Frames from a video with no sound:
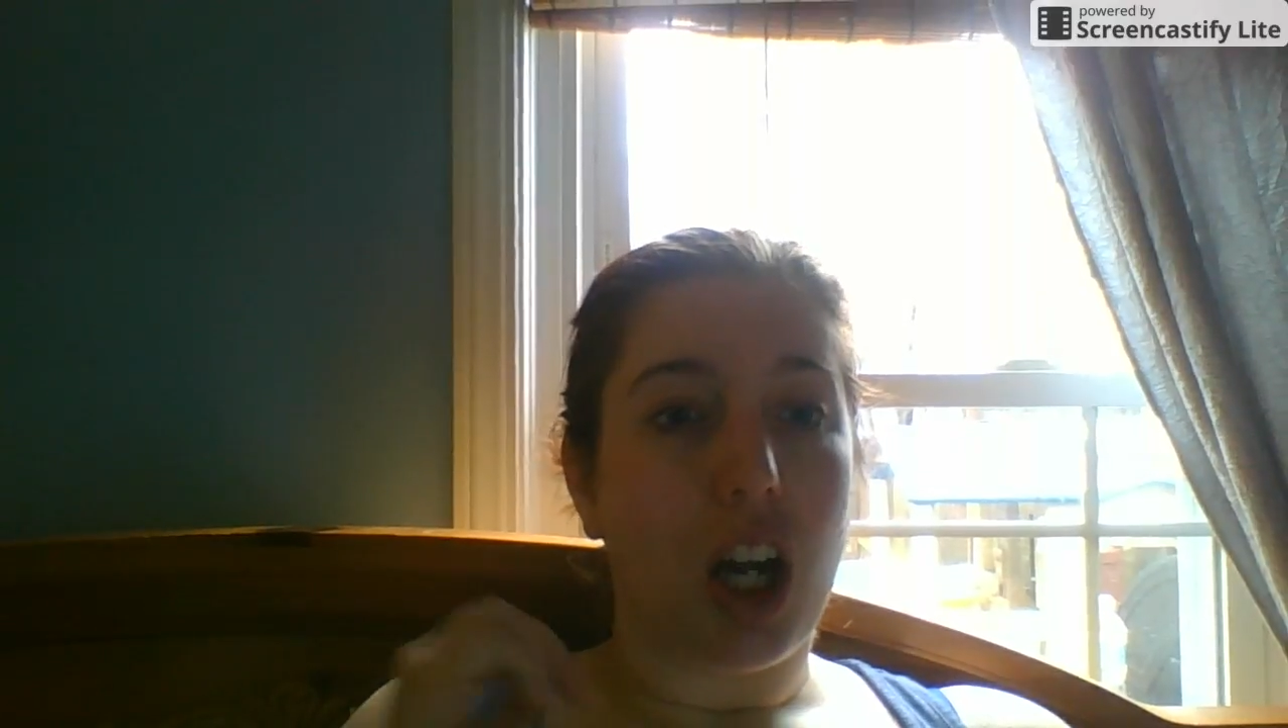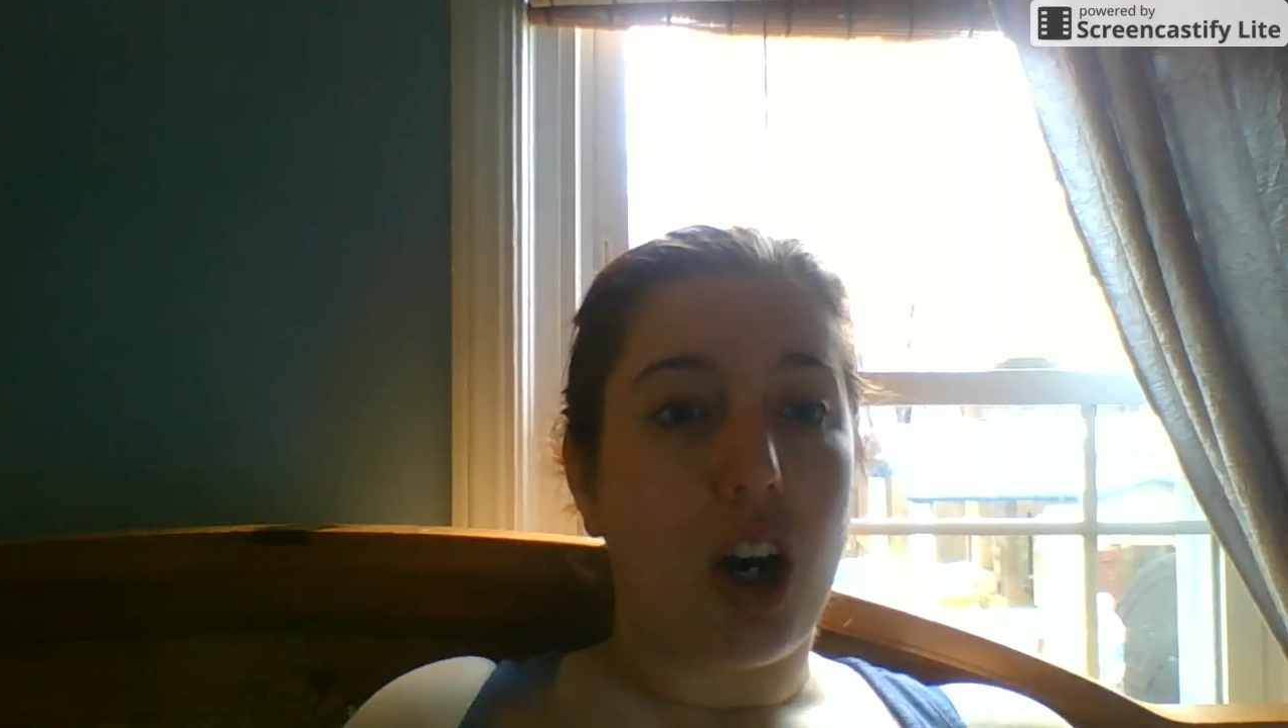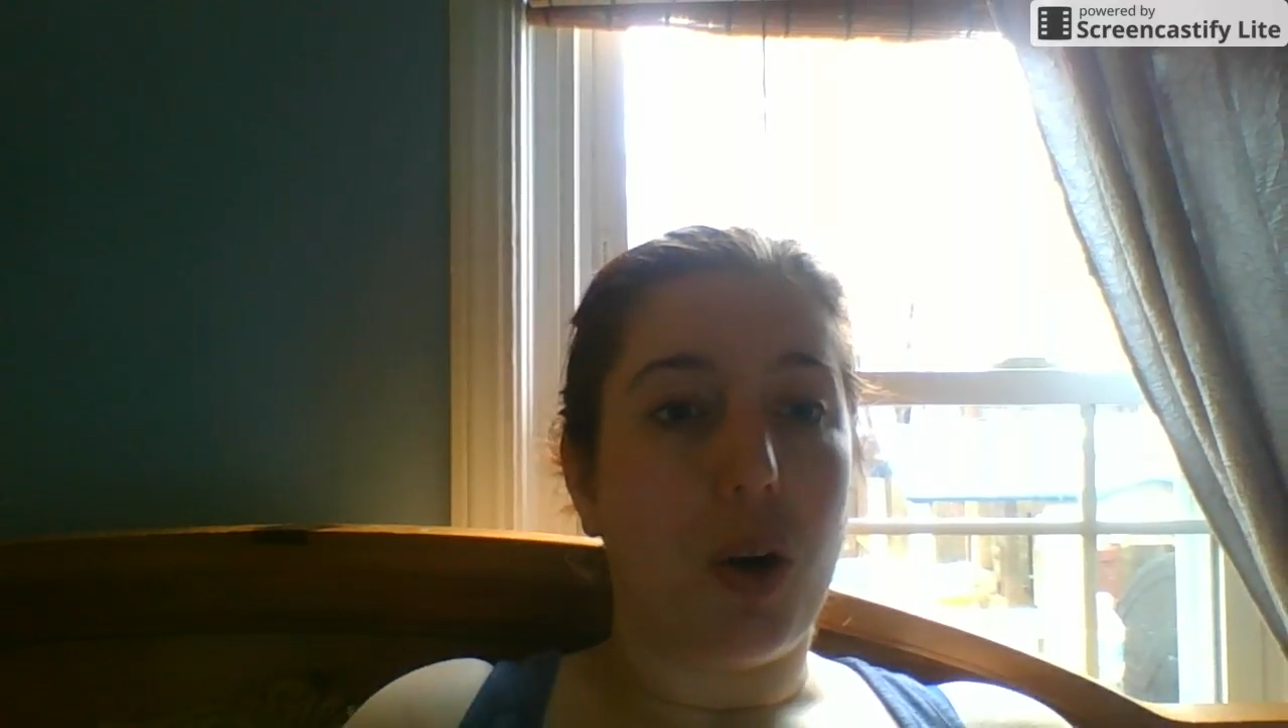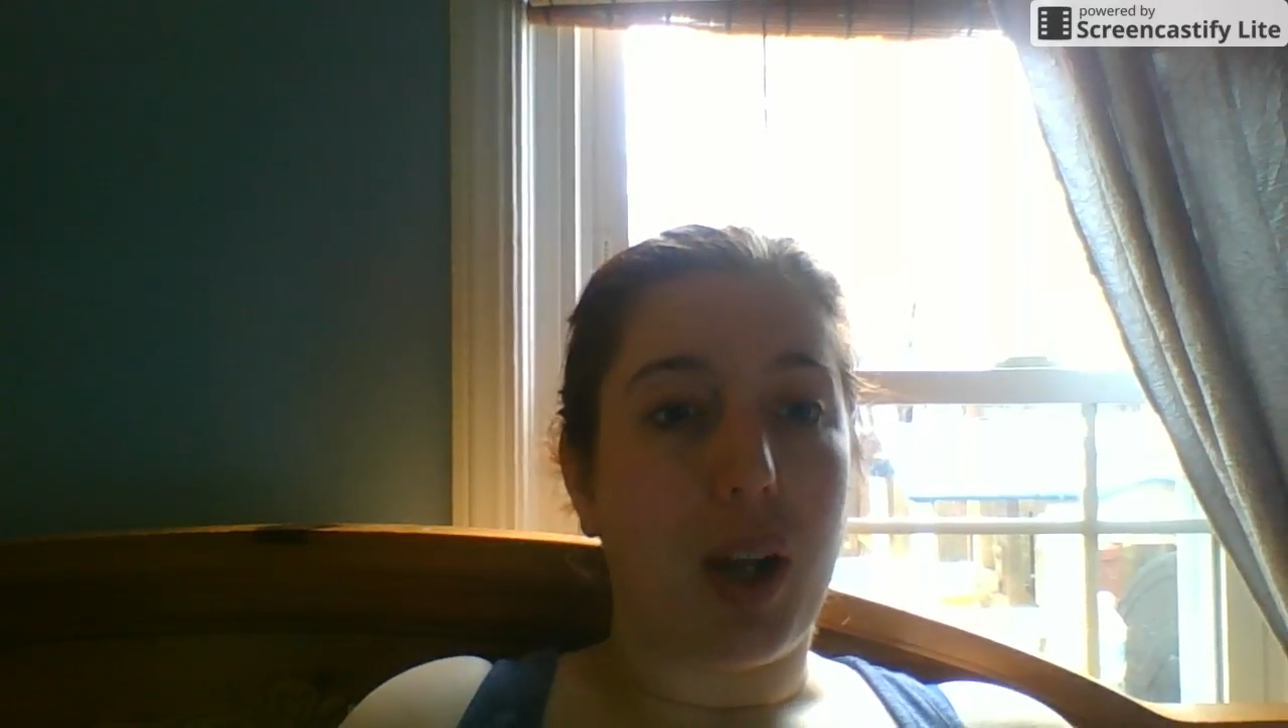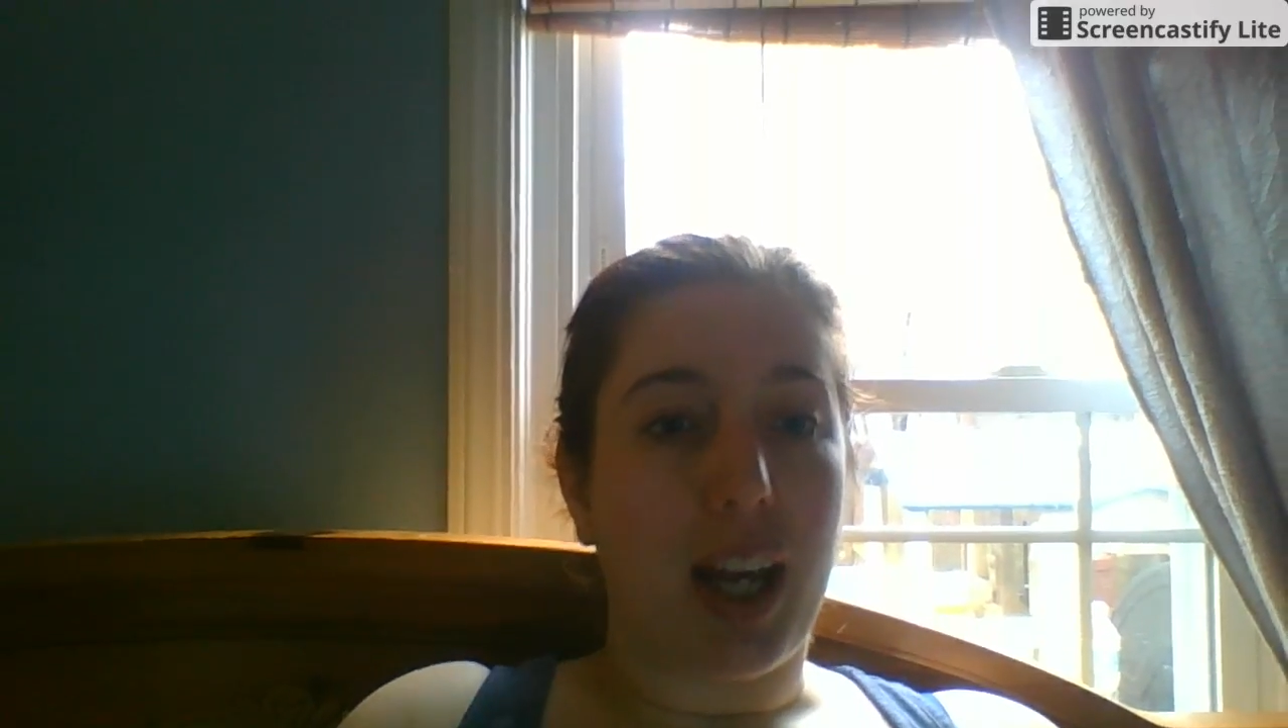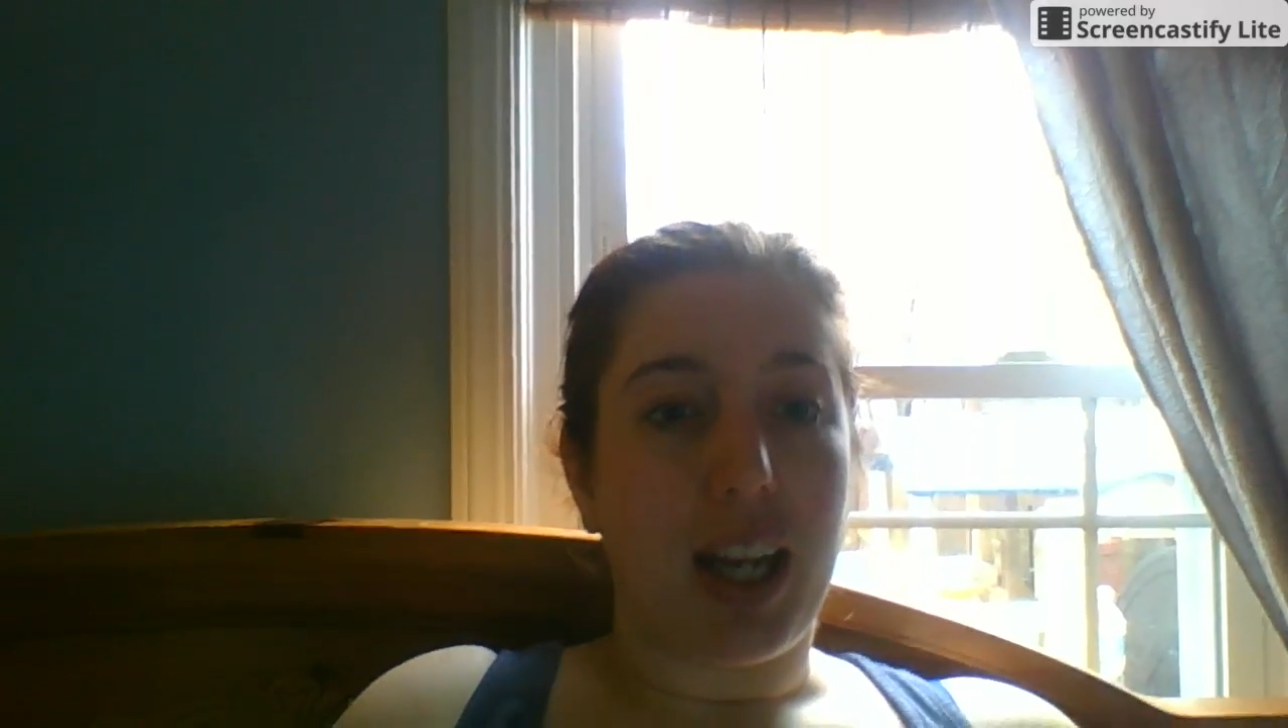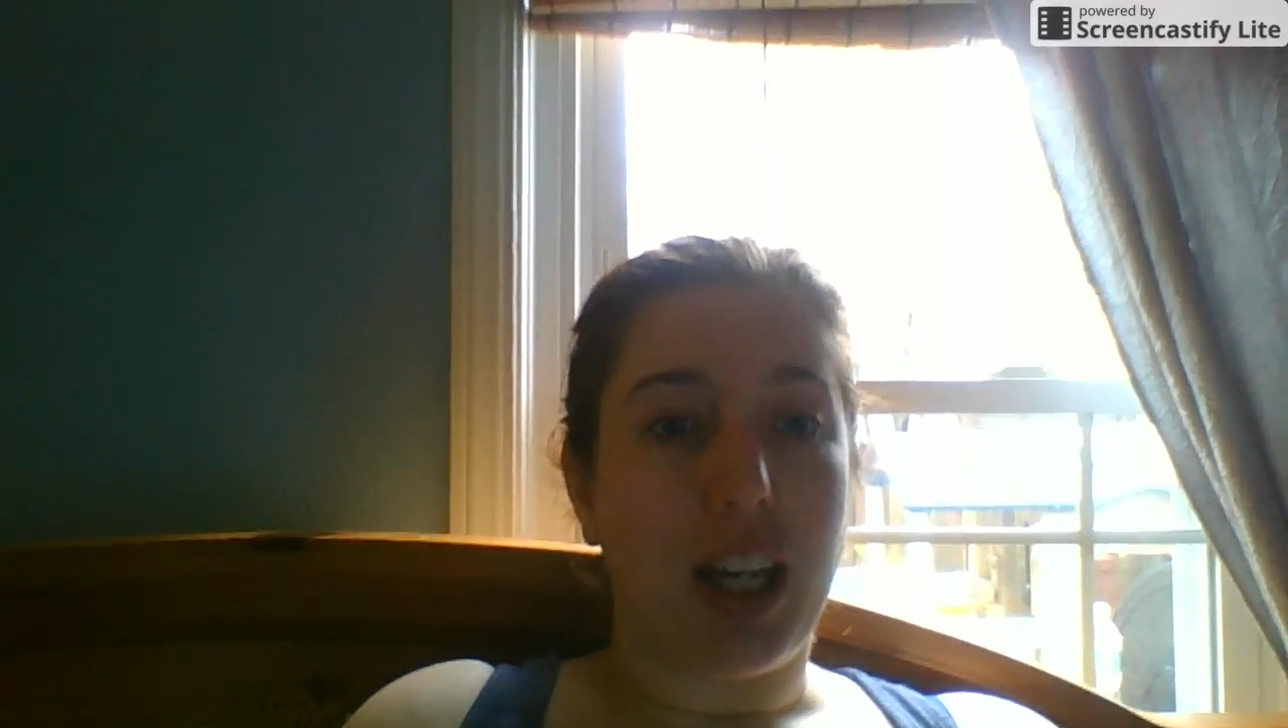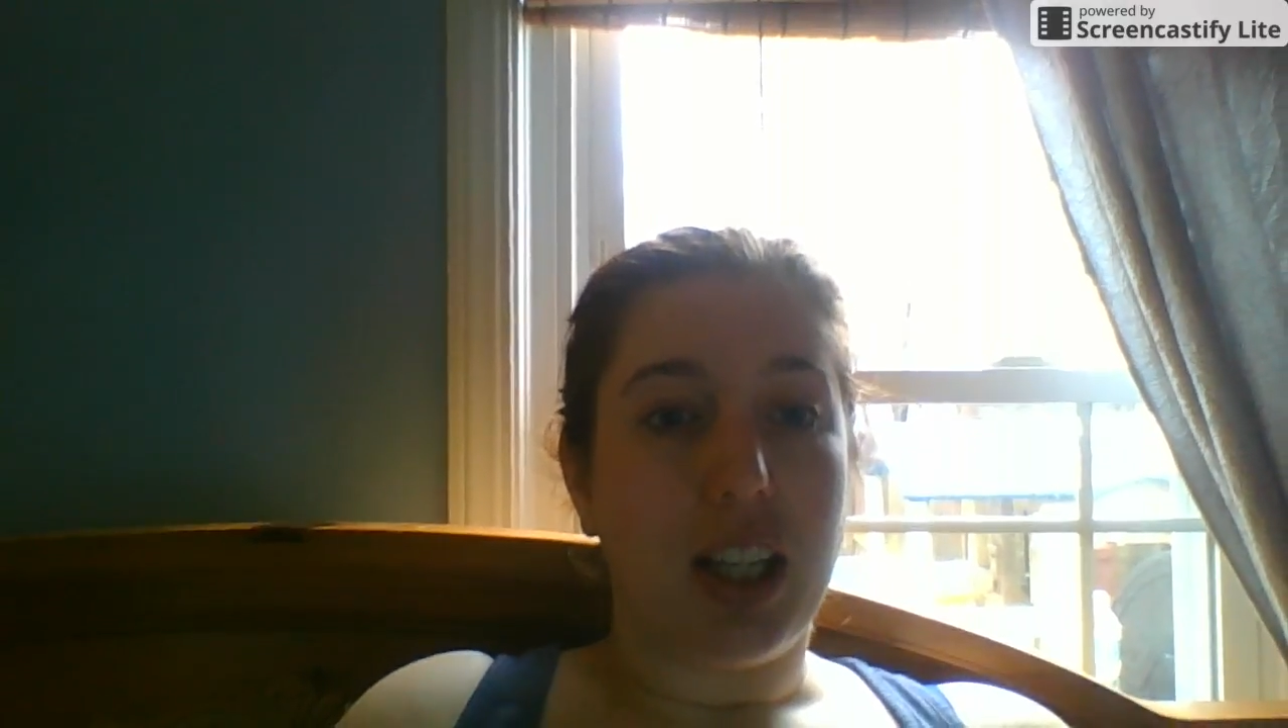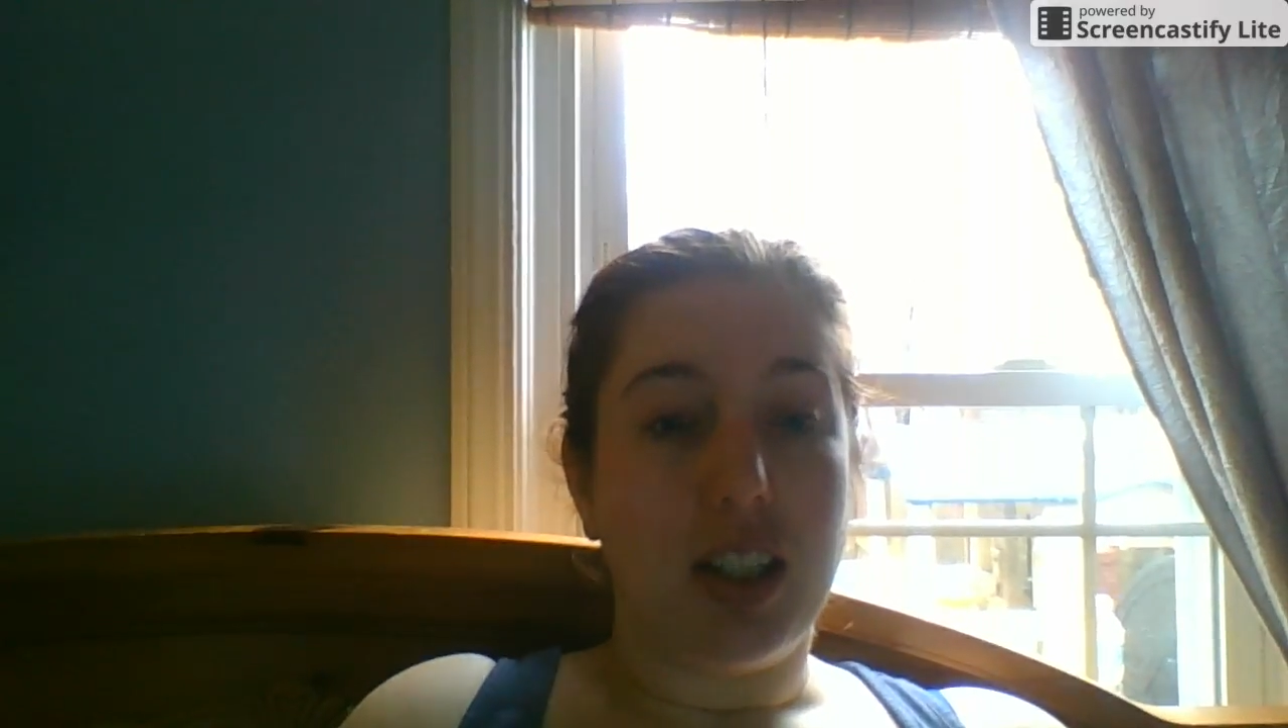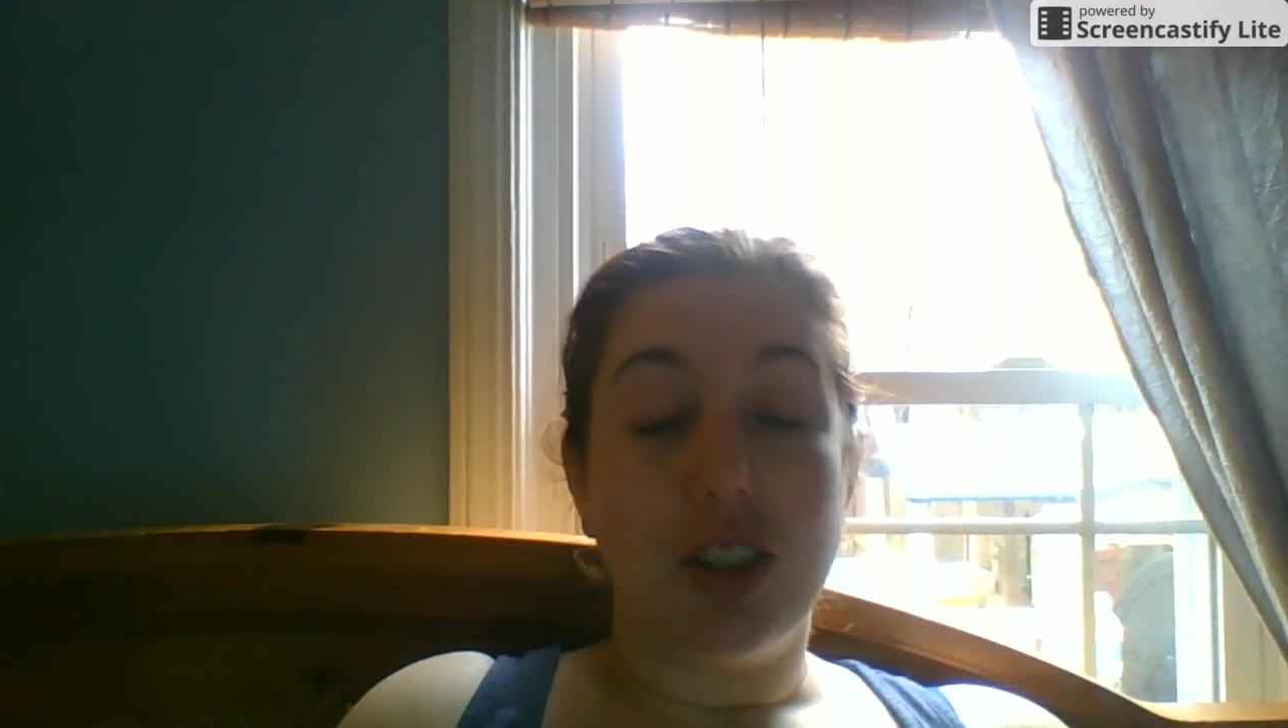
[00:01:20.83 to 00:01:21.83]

Okay.